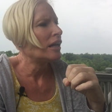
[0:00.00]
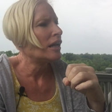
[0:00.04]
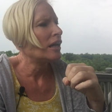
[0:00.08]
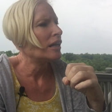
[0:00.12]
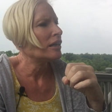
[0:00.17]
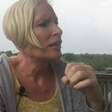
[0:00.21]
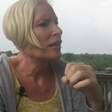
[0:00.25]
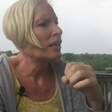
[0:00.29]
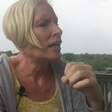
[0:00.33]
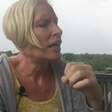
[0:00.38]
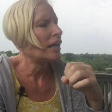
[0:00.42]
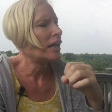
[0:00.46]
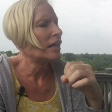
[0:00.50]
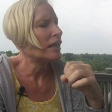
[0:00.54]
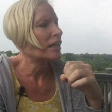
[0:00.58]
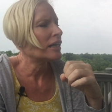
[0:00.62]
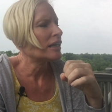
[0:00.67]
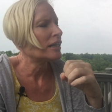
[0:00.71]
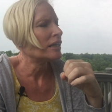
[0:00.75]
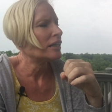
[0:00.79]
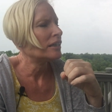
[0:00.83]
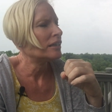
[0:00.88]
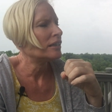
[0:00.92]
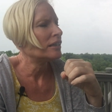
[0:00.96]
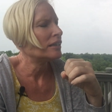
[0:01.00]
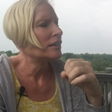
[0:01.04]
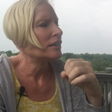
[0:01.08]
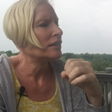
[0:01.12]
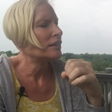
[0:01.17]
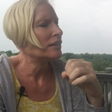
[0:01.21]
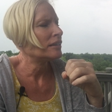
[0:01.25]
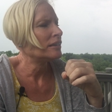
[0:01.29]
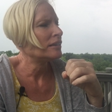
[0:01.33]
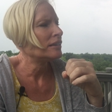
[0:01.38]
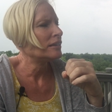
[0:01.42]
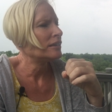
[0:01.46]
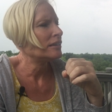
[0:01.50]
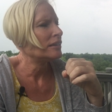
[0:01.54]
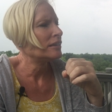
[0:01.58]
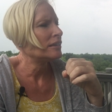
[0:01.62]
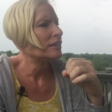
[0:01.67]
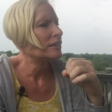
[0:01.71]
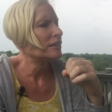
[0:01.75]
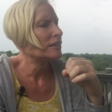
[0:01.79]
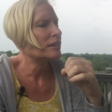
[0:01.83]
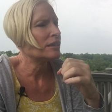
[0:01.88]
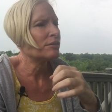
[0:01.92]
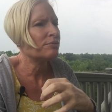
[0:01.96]
Like
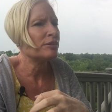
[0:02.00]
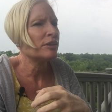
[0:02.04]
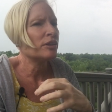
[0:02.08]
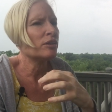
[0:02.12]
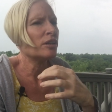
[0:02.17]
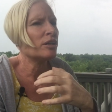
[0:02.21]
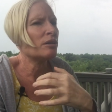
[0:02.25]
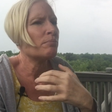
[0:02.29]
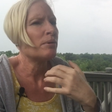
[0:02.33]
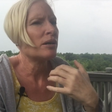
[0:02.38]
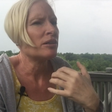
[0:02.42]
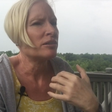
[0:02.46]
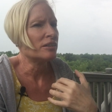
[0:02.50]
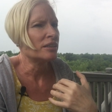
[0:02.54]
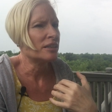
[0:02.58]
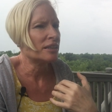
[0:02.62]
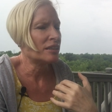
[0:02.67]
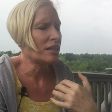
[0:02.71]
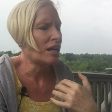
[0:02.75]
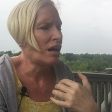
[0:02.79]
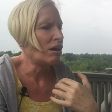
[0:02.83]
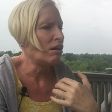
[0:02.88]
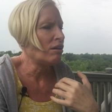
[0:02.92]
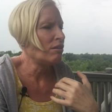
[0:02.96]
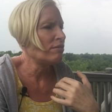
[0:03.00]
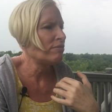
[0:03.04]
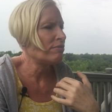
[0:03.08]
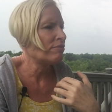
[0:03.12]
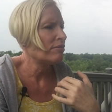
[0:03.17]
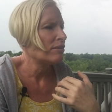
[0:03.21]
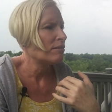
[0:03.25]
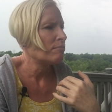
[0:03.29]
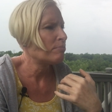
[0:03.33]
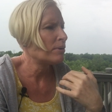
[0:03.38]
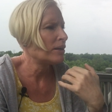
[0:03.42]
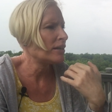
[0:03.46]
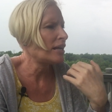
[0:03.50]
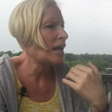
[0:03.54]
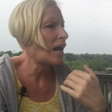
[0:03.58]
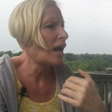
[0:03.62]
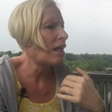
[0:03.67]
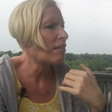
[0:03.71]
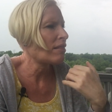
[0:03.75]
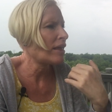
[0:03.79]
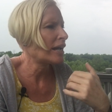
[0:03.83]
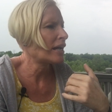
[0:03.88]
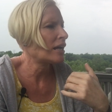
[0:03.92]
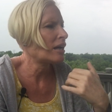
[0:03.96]
to feel good about herself, but
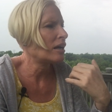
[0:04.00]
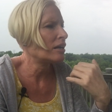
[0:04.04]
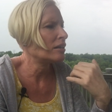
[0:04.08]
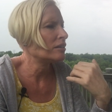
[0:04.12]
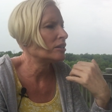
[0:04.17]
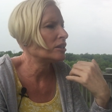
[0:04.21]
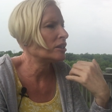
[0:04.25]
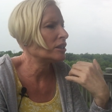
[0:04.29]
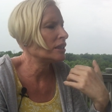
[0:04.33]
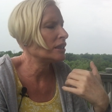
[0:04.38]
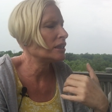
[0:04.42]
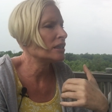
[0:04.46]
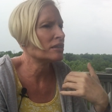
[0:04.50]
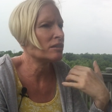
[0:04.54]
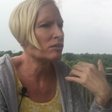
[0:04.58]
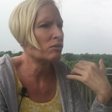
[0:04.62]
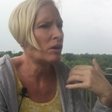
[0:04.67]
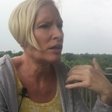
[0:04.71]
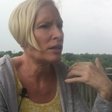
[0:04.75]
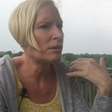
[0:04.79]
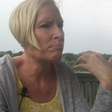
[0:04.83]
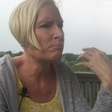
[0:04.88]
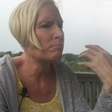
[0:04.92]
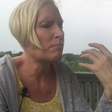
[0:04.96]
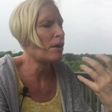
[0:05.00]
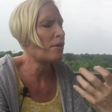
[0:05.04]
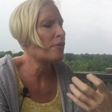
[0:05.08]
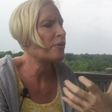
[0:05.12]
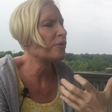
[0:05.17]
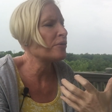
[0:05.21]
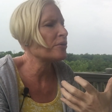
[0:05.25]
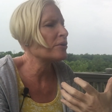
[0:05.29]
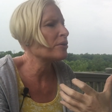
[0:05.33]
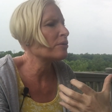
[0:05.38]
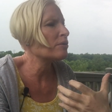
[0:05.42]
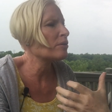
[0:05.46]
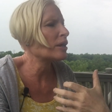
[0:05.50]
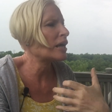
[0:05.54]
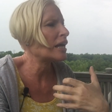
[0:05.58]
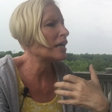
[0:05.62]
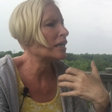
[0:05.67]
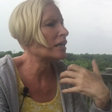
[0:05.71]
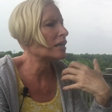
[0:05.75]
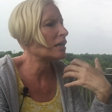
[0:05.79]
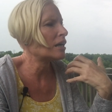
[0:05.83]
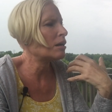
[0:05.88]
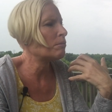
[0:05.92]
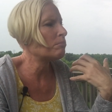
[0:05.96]
not like she doesn't want to mother you
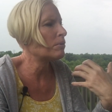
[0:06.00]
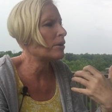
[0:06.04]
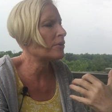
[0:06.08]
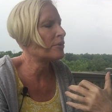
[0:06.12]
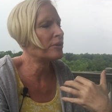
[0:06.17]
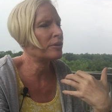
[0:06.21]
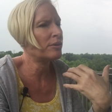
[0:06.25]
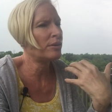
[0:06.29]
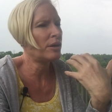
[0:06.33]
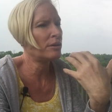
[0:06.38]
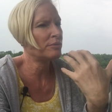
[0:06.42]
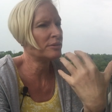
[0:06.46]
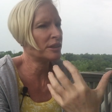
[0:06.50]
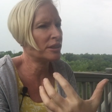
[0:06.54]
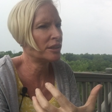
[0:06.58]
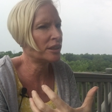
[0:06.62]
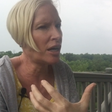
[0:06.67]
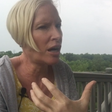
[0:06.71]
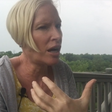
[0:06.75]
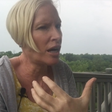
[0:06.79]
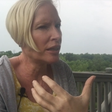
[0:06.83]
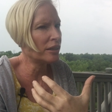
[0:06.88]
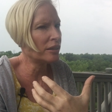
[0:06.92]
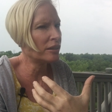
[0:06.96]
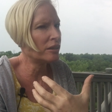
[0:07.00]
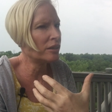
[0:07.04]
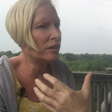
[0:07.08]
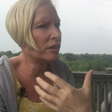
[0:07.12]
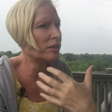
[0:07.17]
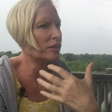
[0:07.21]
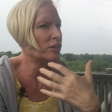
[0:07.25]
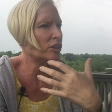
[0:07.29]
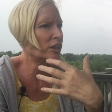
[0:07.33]
like a mother loves a daughter.